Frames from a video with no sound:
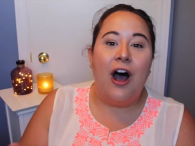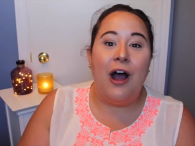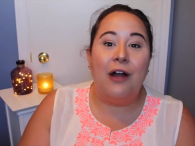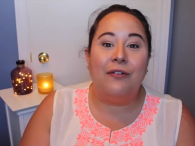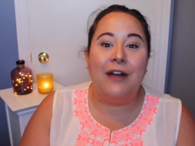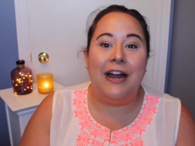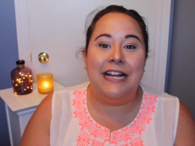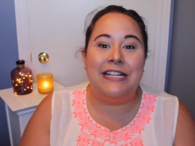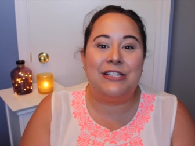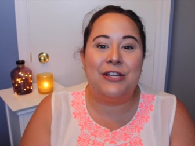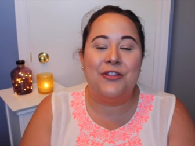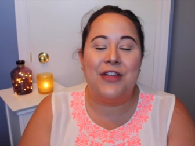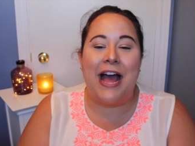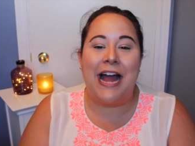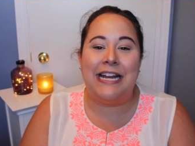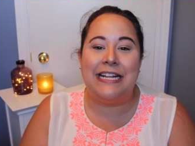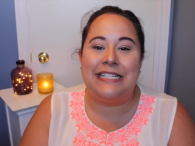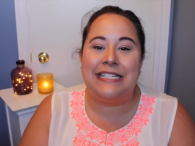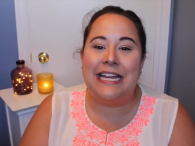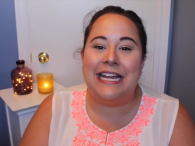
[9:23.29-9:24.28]
Alright, so
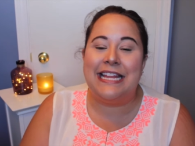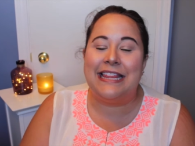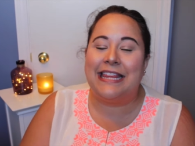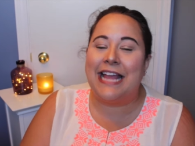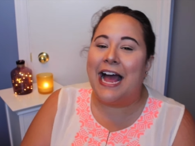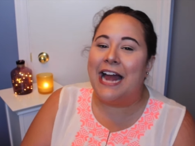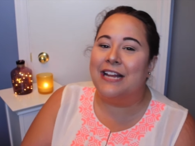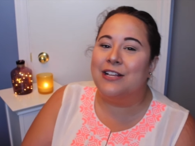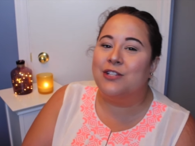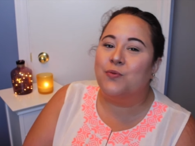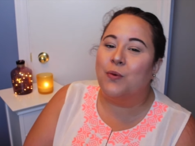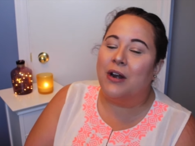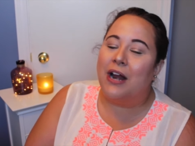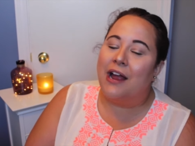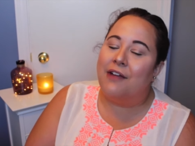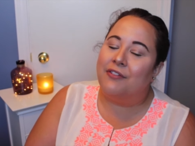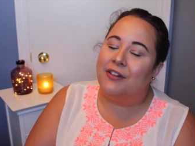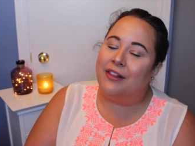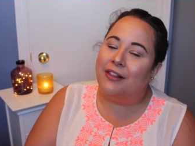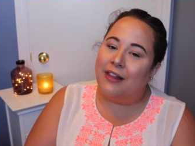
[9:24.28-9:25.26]
that is it. That is what
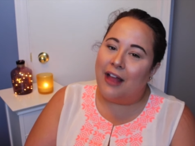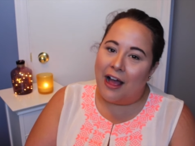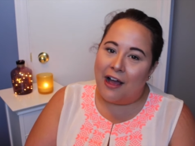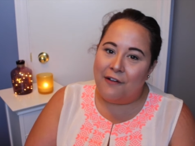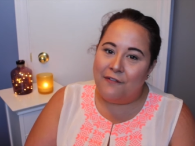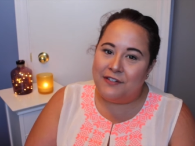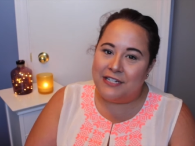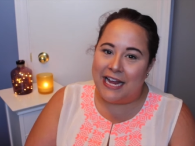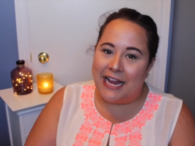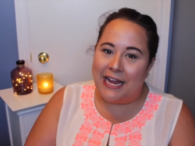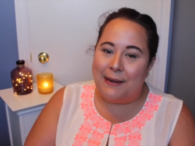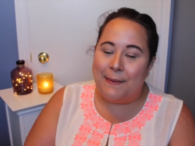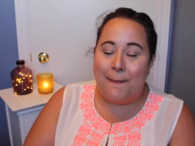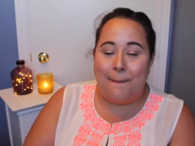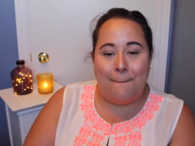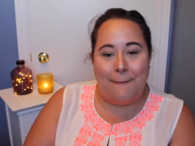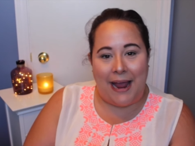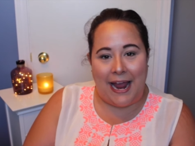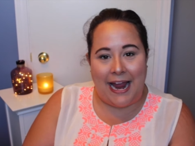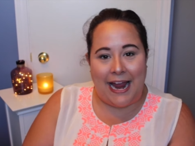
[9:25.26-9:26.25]
I've loved
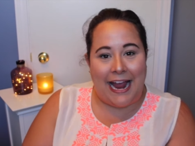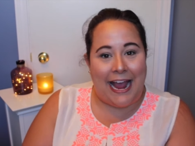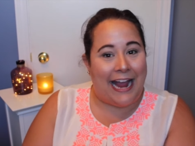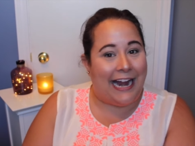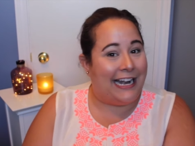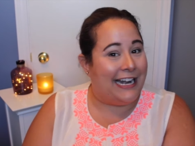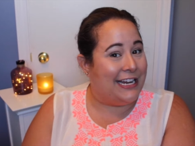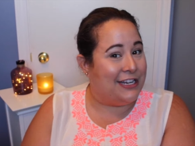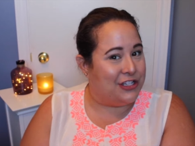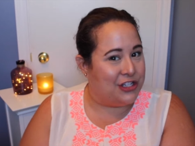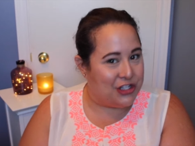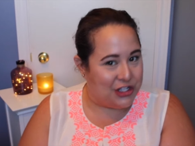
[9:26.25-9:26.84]
in May and